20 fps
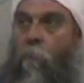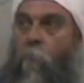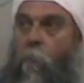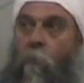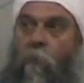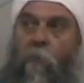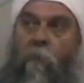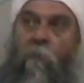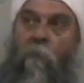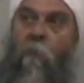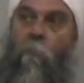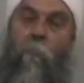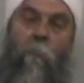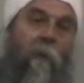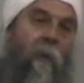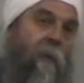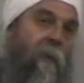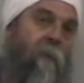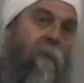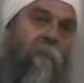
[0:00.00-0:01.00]
put in your
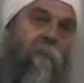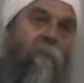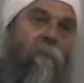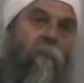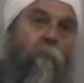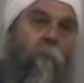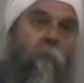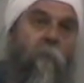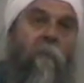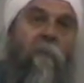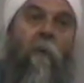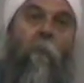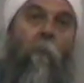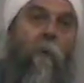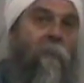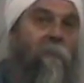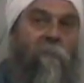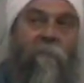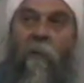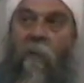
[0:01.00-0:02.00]
airplane. It doesn't work that way.
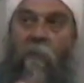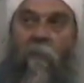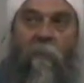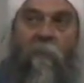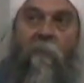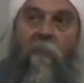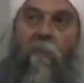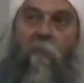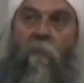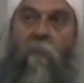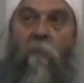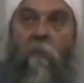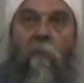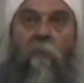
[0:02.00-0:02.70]
It's not linear.